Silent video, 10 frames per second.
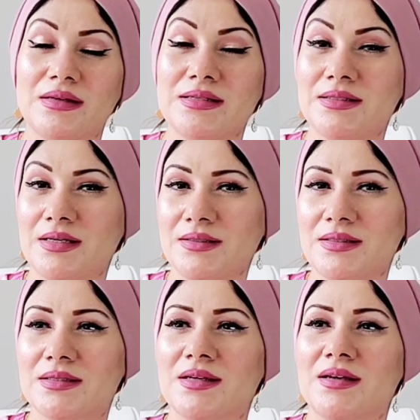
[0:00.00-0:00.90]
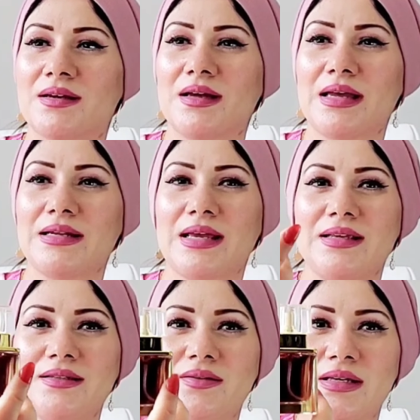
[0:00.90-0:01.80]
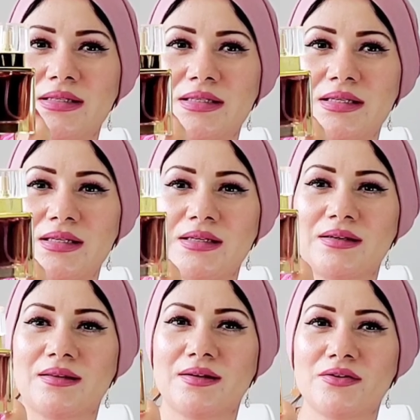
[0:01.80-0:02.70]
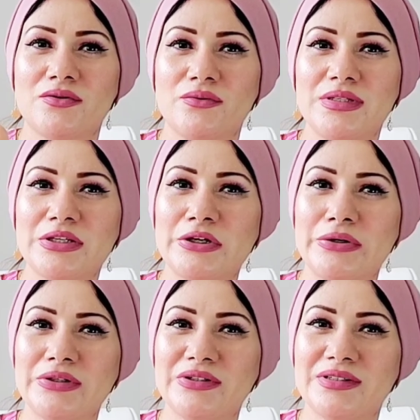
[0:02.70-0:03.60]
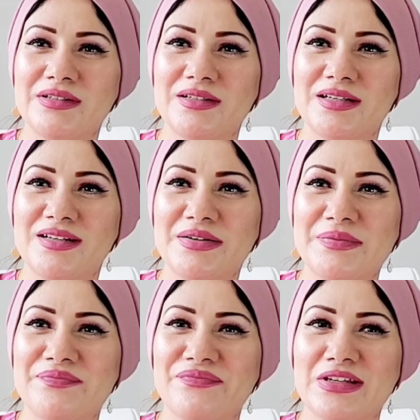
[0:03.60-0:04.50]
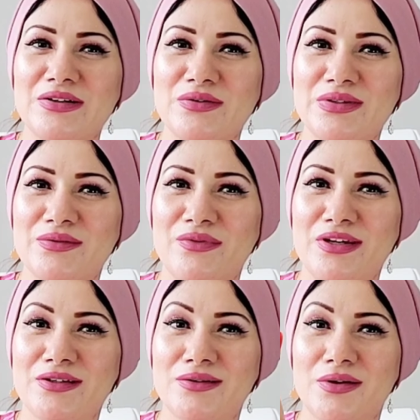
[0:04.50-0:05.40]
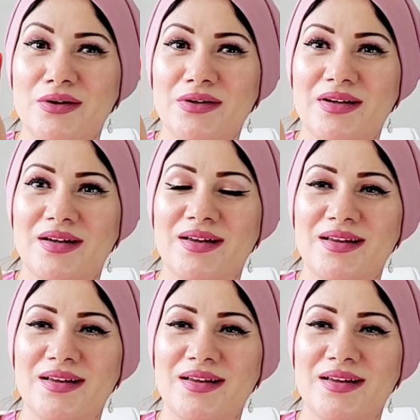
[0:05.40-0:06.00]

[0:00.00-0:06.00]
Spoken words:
Intense, and as you can see, the juice color it looks very dark,